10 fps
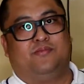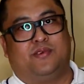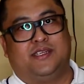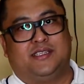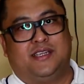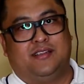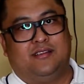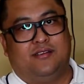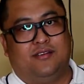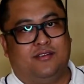printed
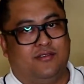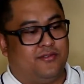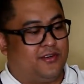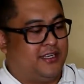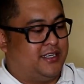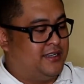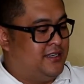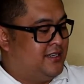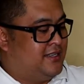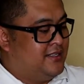all over it.
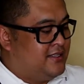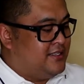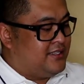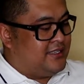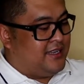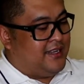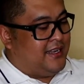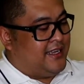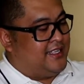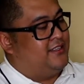And
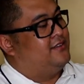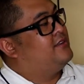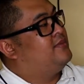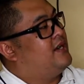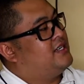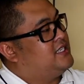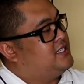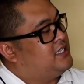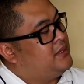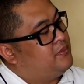like, yung
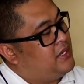boxes,